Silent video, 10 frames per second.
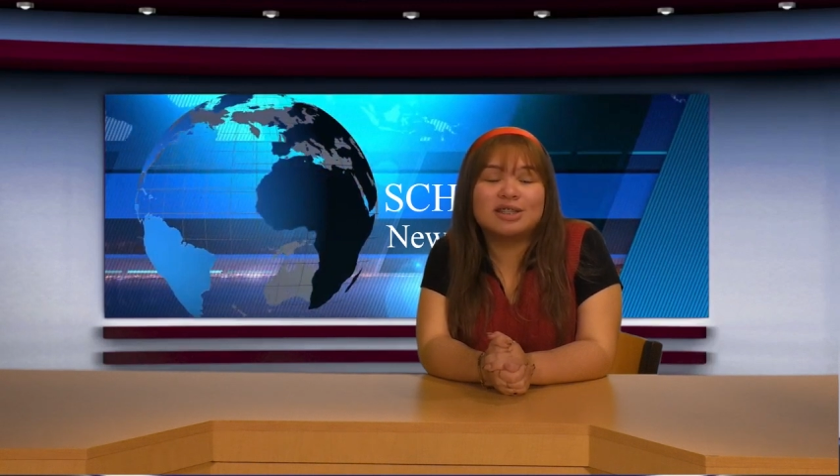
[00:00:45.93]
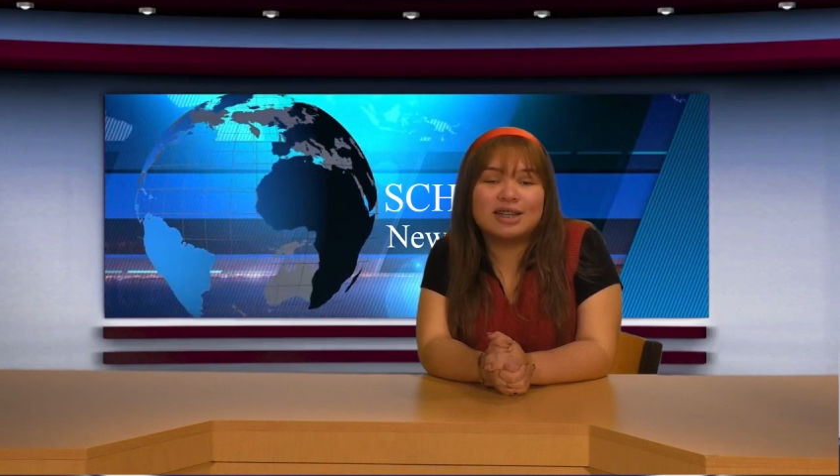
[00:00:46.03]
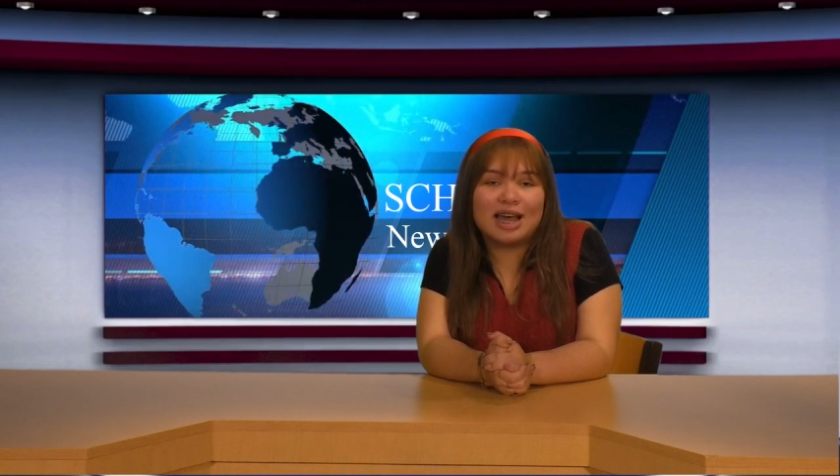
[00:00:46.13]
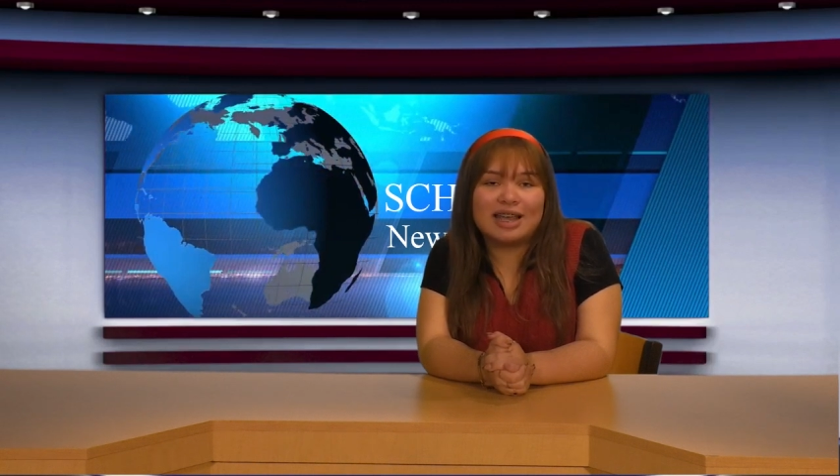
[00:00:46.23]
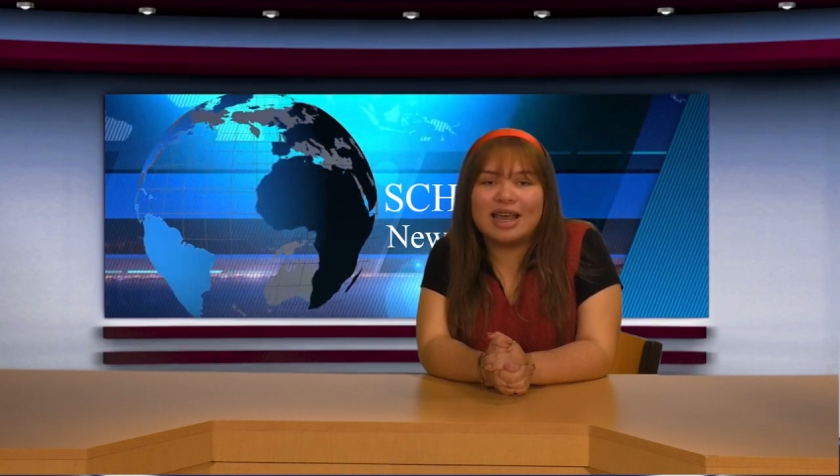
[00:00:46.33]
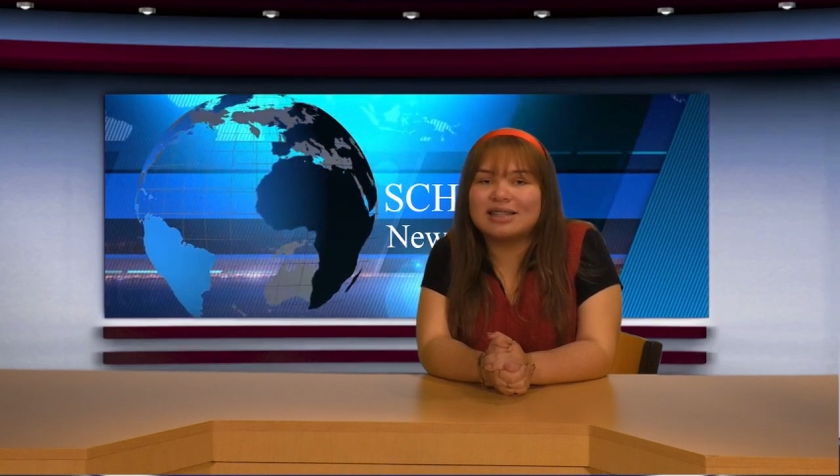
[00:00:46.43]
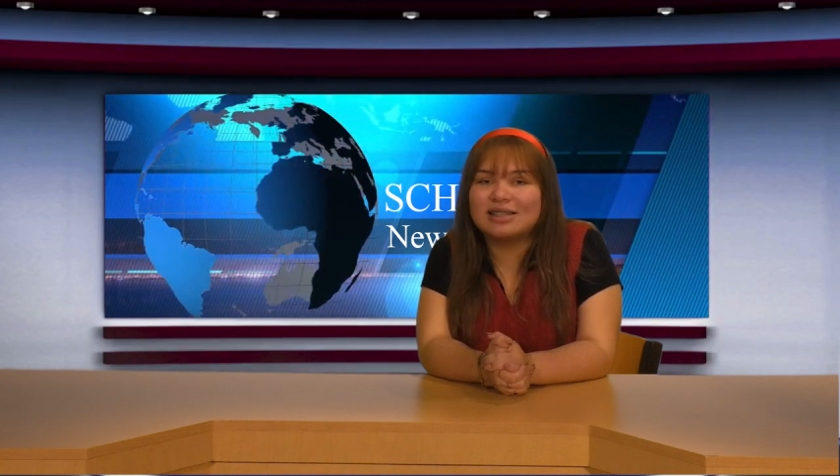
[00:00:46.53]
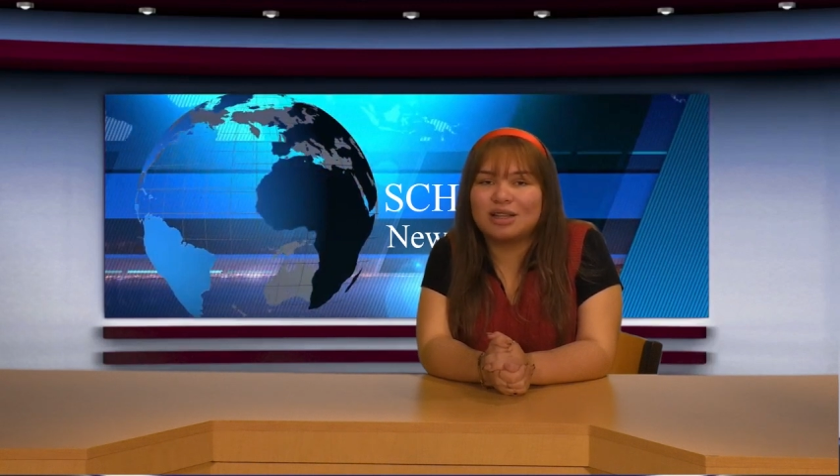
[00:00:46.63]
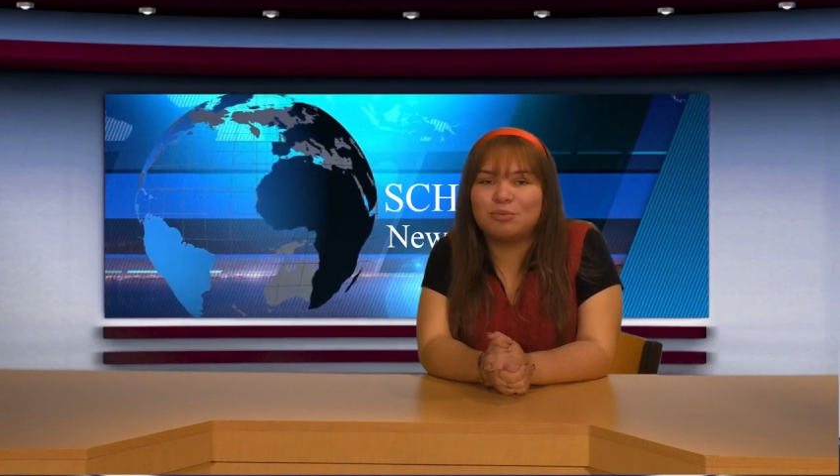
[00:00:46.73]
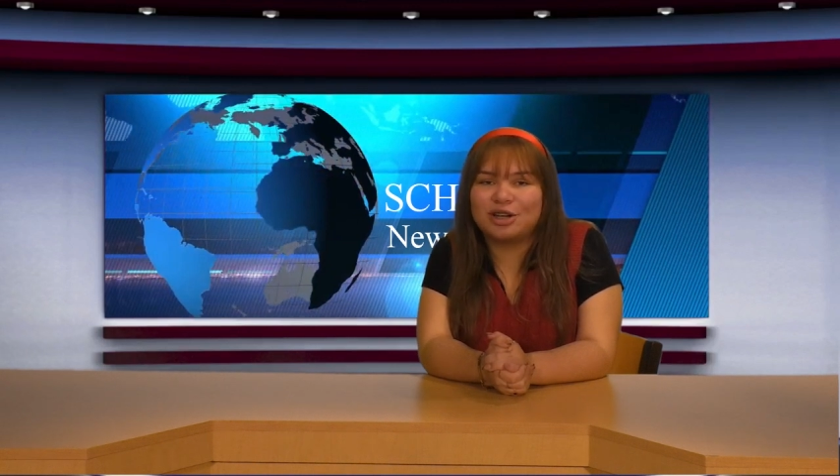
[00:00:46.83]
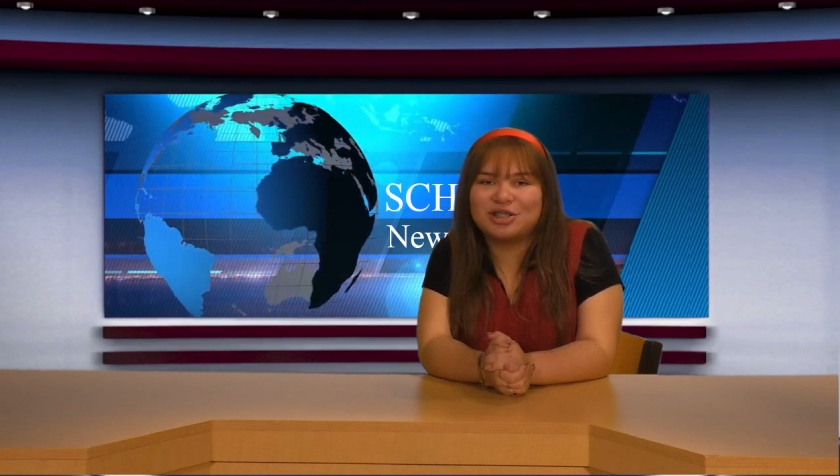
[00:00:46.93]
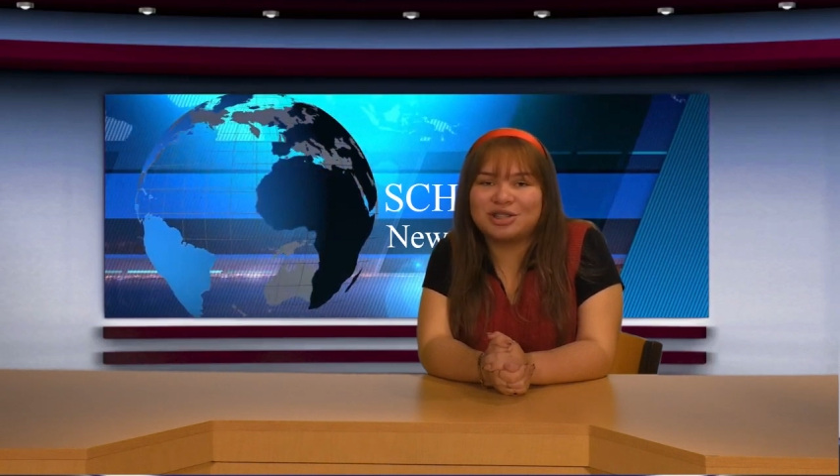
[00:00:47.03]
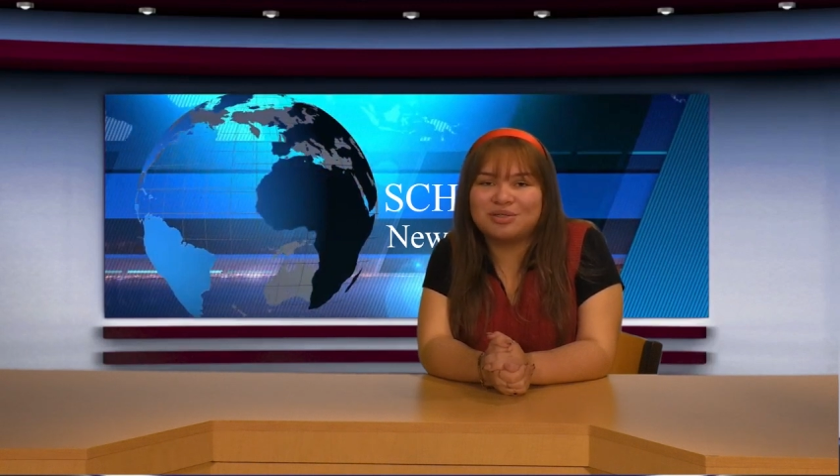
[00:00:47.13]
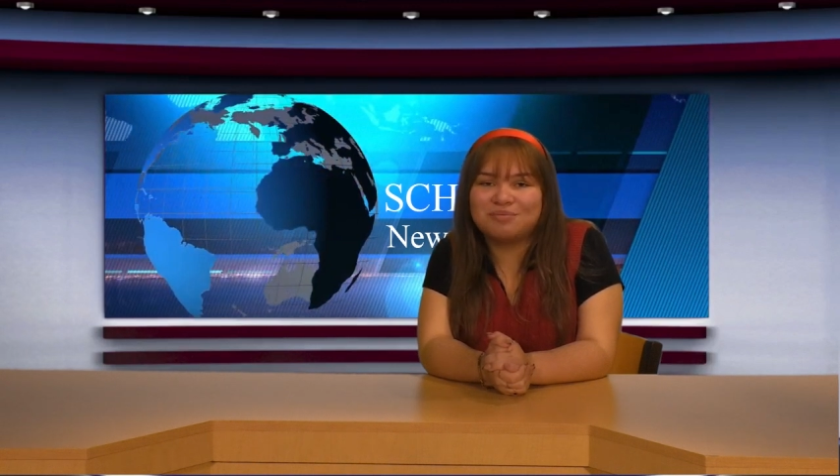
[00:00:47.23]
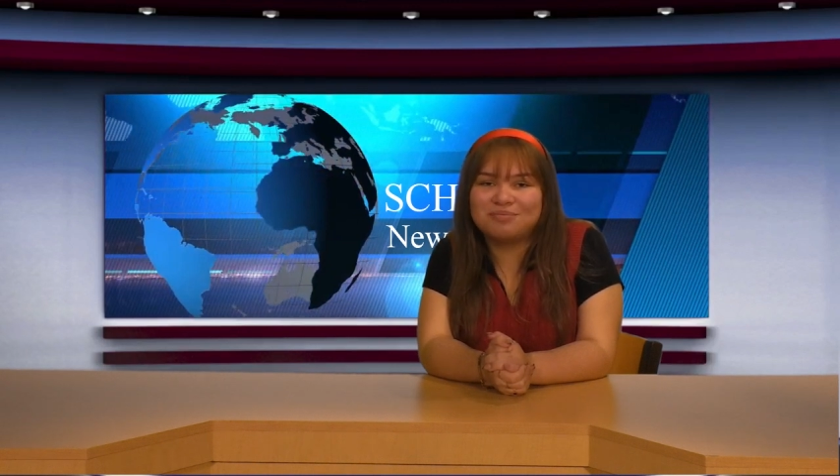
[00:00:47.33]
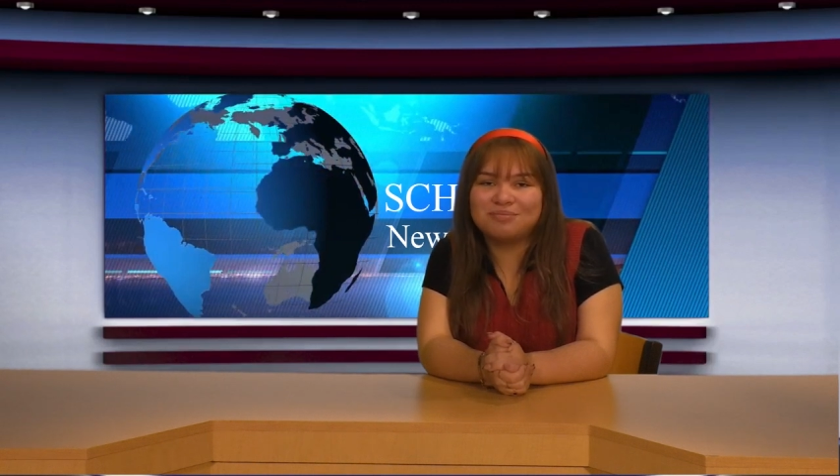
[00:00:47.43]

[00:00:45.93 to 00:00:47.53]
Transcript: tonight at Celebration.